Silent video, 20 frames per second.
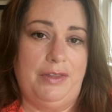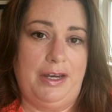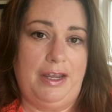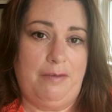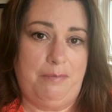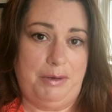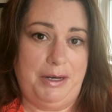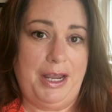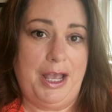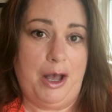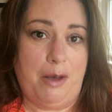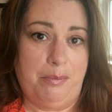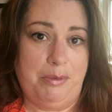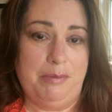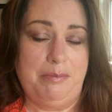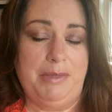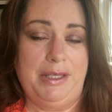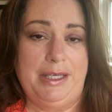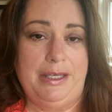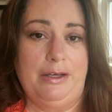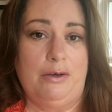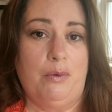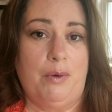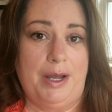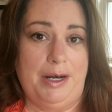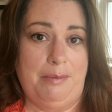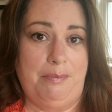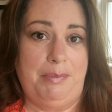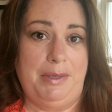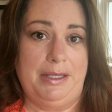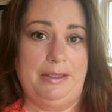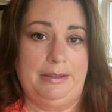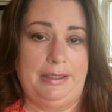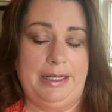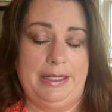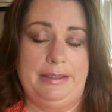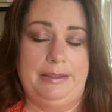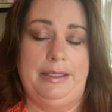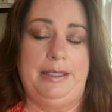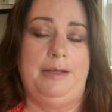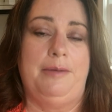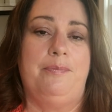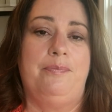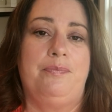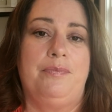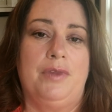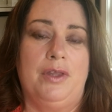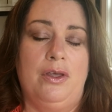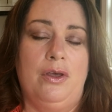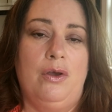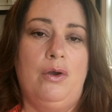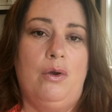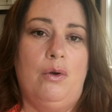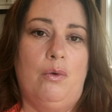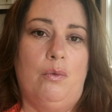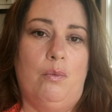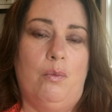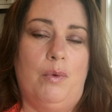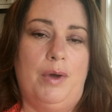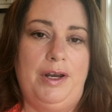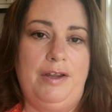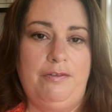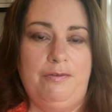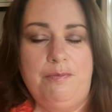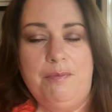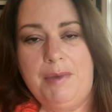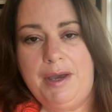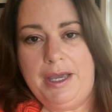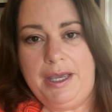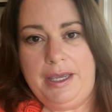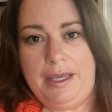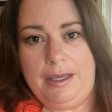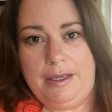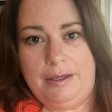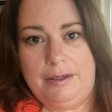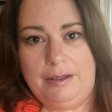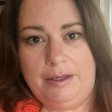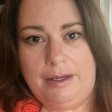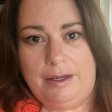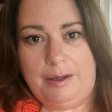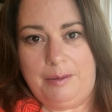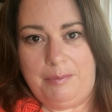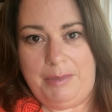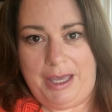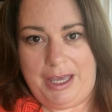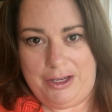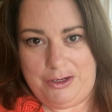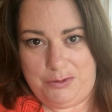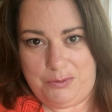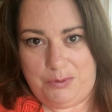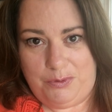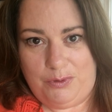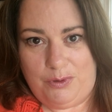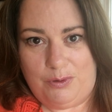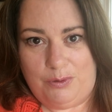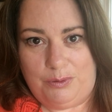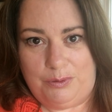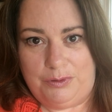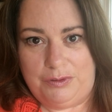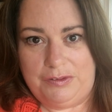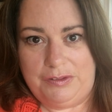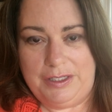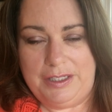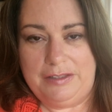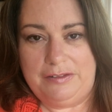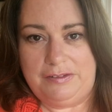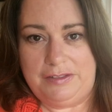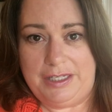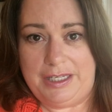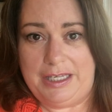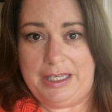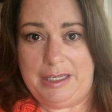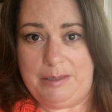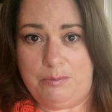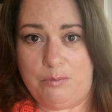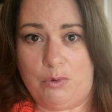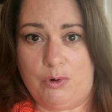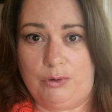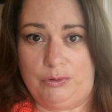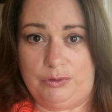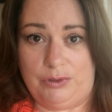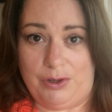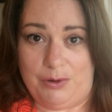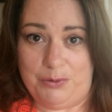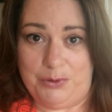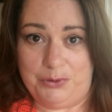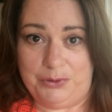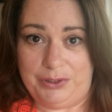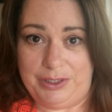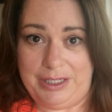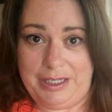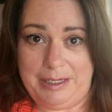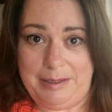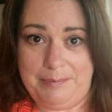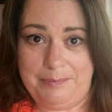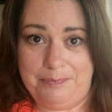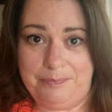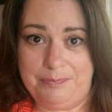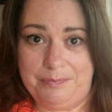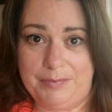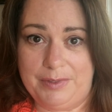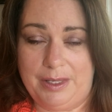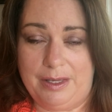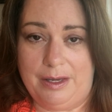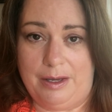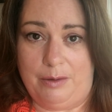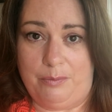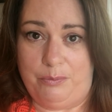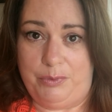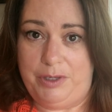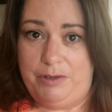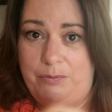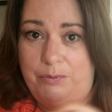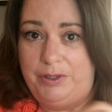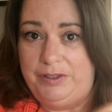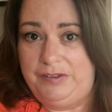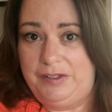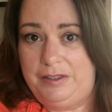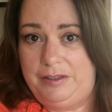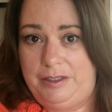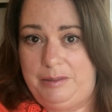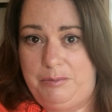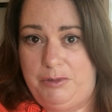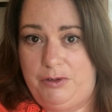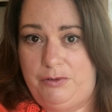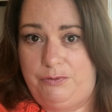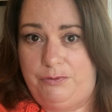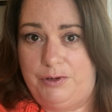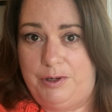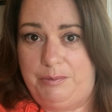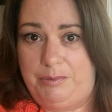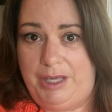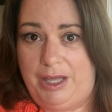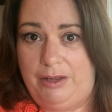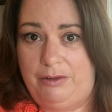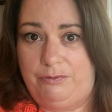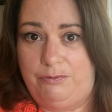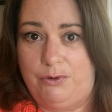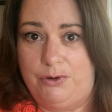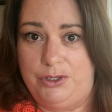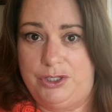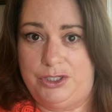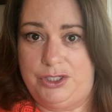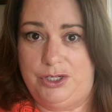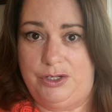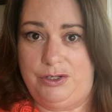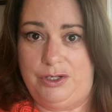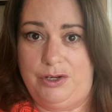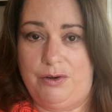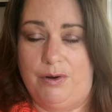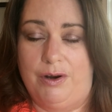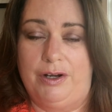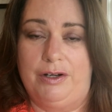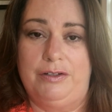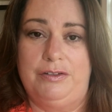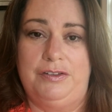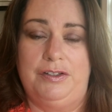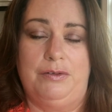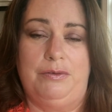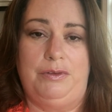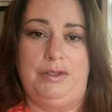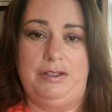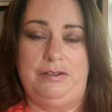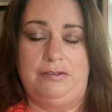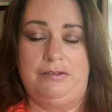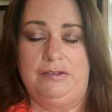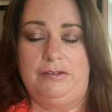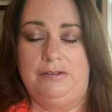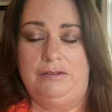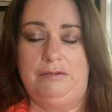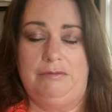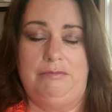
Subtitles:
that have been helping me quite a bit lately. One of my annual goals is to eat more locally. We recently moved from California to New York, so these